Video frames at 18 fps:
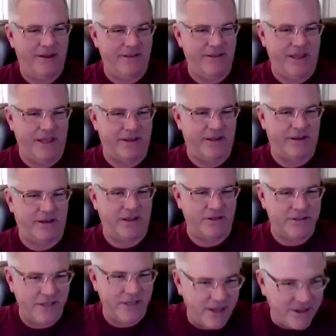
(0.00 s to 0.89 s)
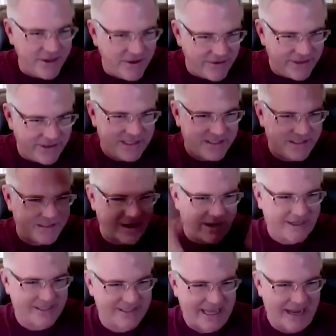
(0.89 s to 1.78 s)
that continually
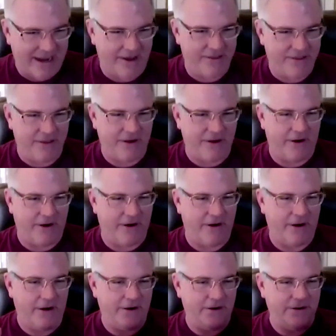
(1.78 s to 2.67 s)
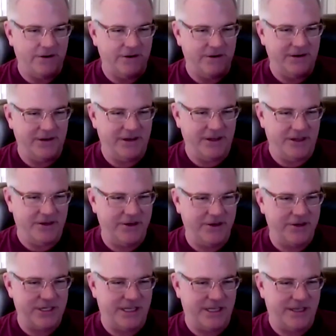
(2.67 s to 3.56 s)
sucks down our
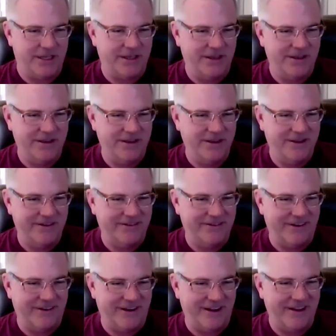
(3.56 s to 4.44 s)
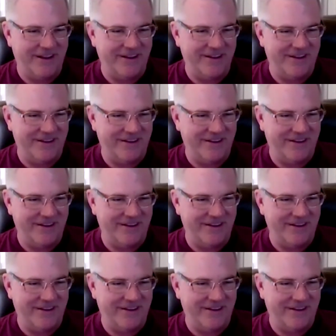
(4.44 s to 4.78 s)
energy, right?